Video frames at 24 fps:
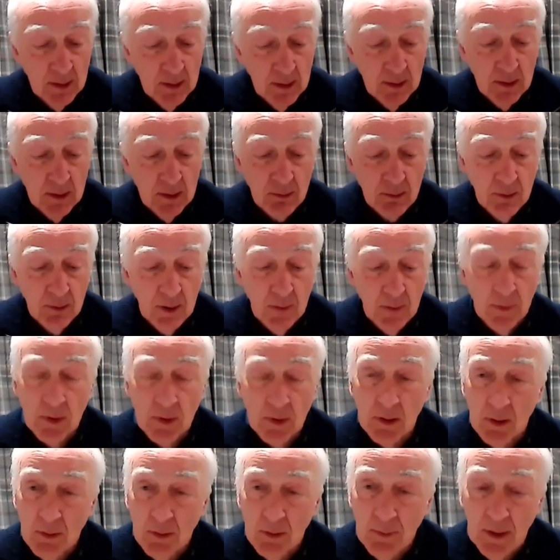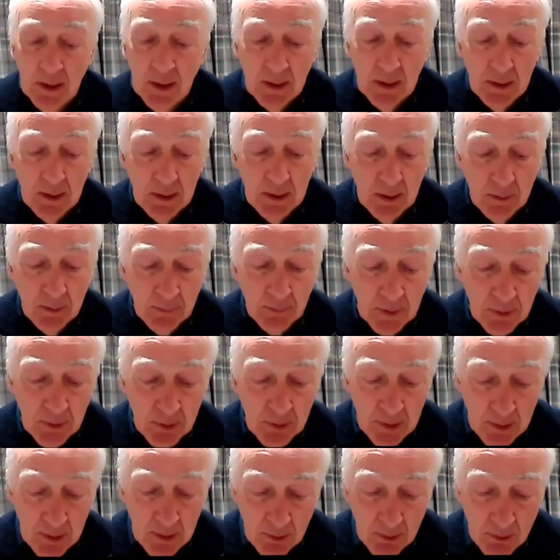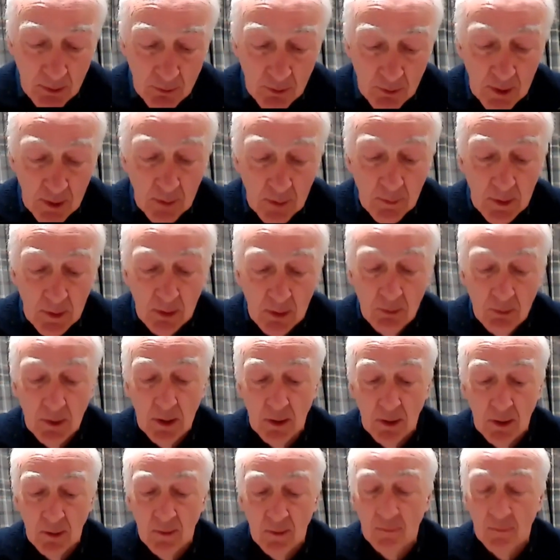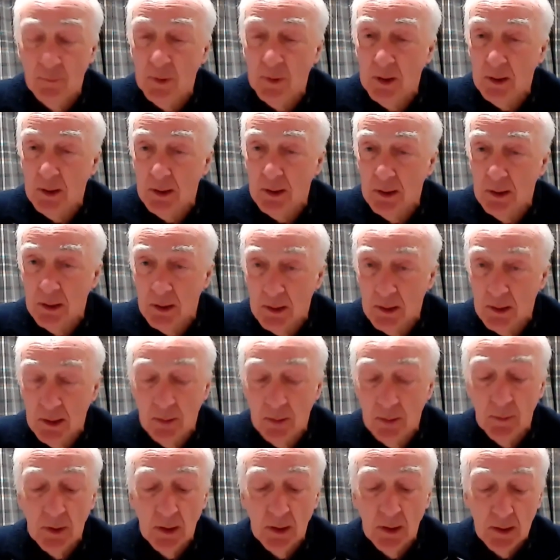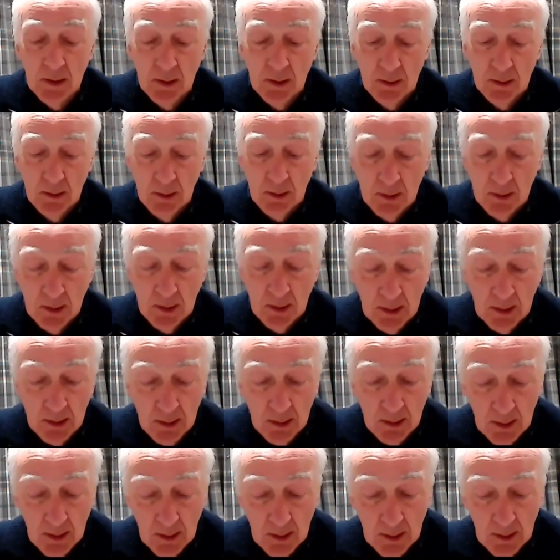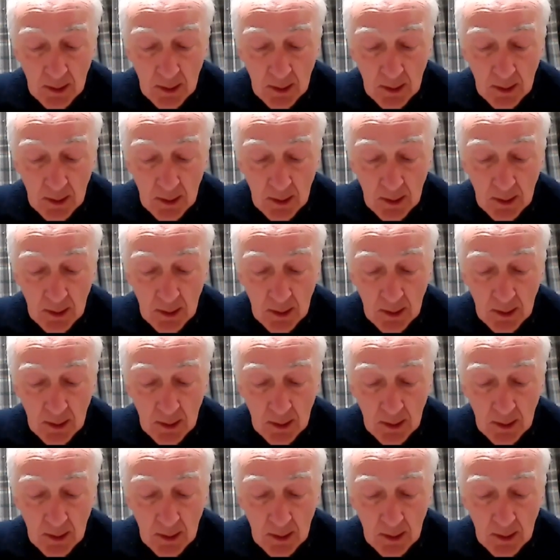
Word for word: describes a man in the most extreme degree of being in a demonized state